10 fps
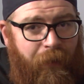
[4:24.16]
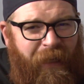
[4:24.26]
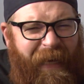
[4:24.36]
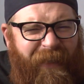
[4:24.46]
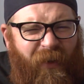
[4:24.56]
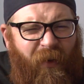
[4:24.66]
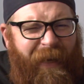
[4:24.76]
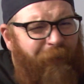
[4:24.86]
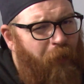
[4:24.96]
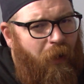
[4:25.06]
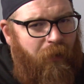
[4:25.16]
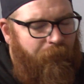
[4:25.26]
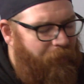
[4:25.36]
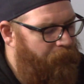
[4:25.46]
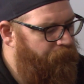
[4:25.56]
I don't have all
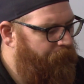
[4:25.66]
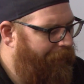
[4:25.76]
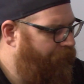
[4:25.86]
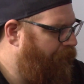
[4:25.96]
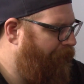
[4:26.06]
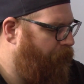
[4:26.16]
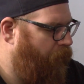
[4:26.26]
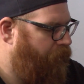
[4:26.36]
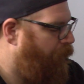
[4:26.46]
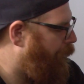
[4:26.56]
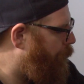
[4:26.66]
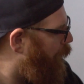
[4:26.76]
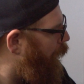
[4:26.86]
of them. I do have most of them.